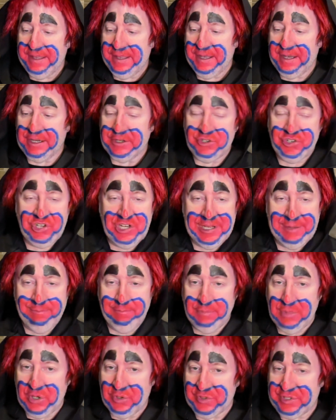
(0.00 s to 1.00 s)
A cheap
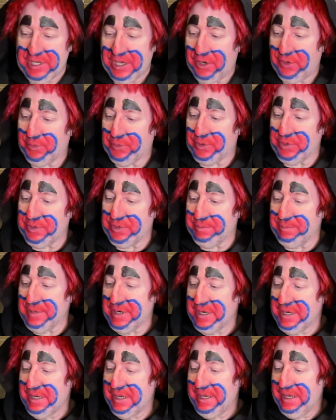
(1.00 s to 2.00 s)
motel room,
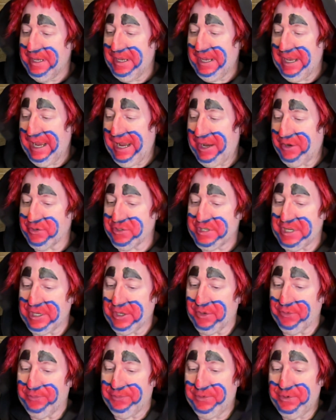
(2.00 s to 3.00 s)
housing
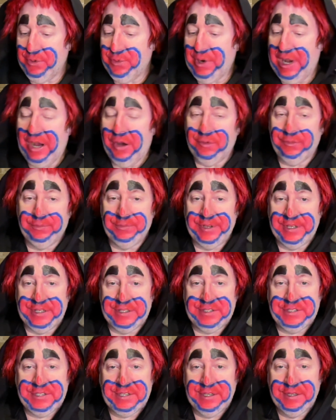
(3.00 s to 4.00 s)
a few
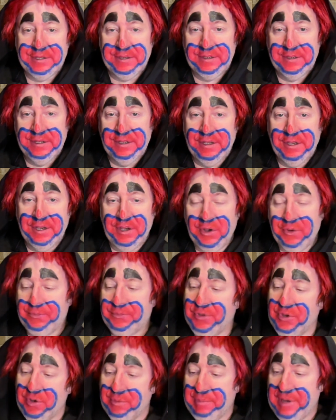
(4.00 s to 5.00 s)
outfits, a
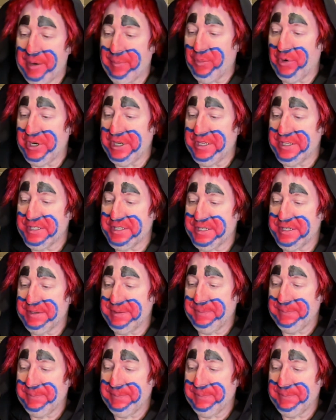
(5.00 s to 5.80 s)
few memories,